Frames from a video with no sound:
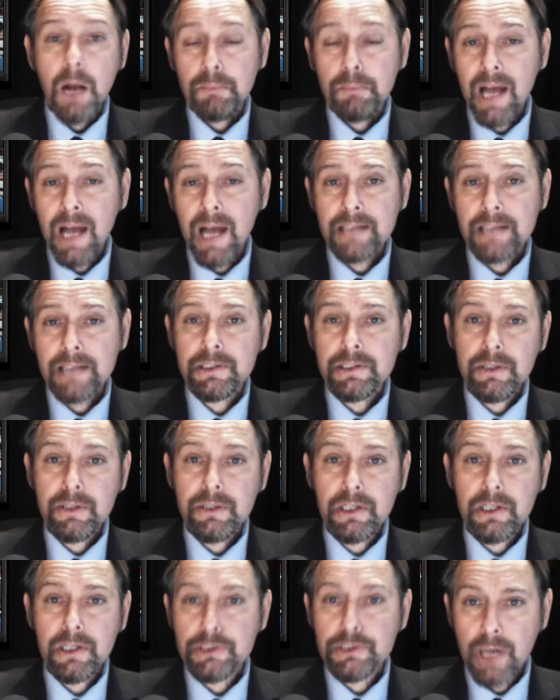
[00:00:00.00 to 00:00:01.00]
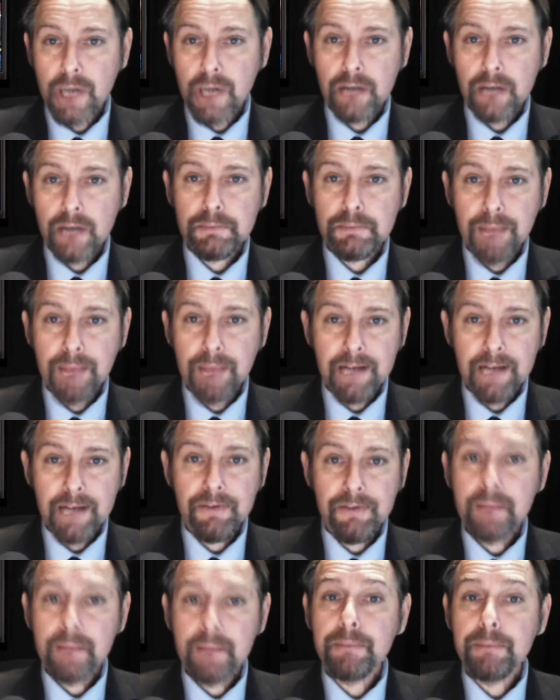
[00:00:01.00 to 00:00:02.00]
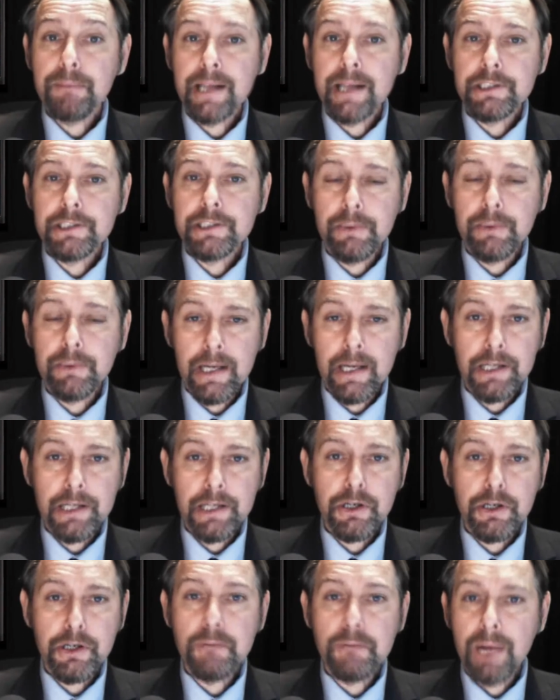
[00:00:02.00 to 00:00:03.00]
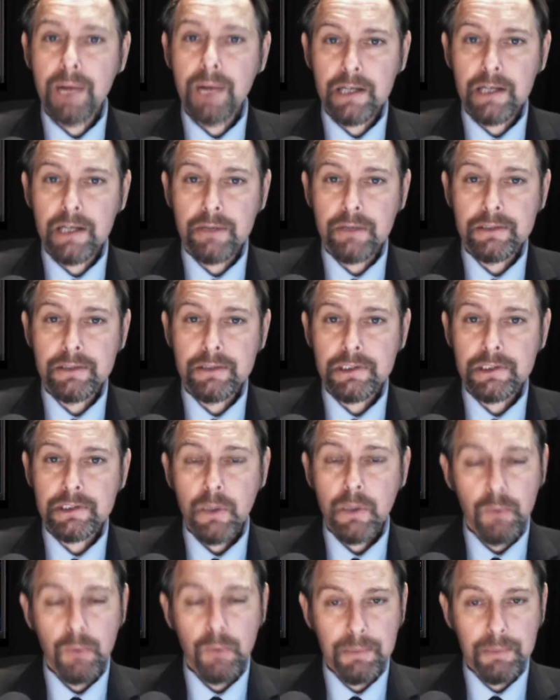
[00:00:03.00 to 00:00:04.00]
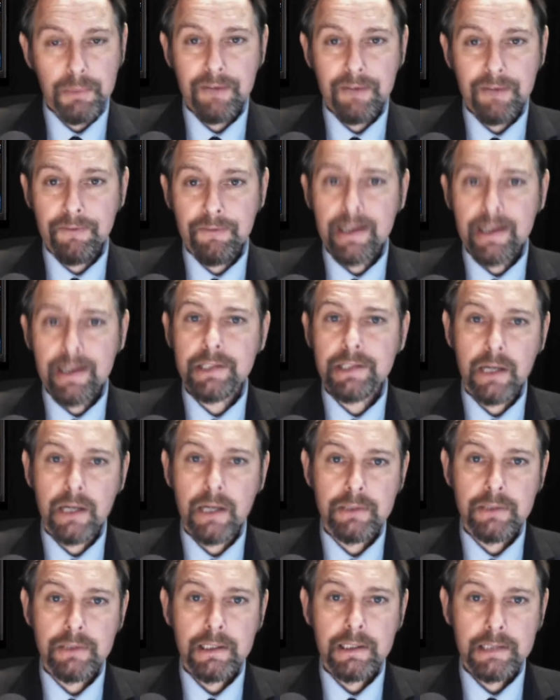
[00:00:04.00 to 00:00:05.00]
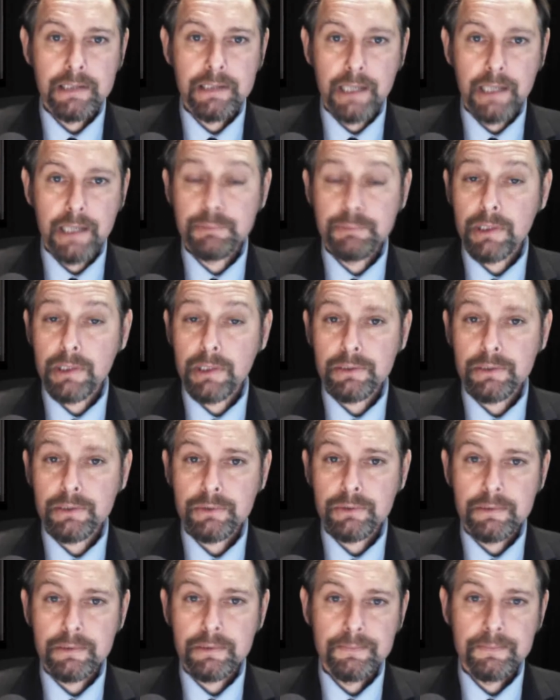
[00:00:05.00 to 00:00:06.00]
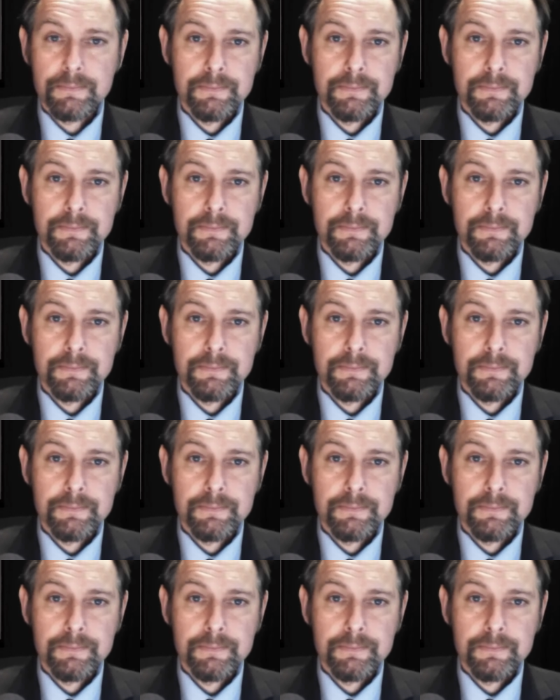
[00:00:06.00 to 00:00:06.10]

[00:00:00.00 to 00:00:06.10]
Plan to cut child benefit paid to EU migrants will be vetoed, says Brussels.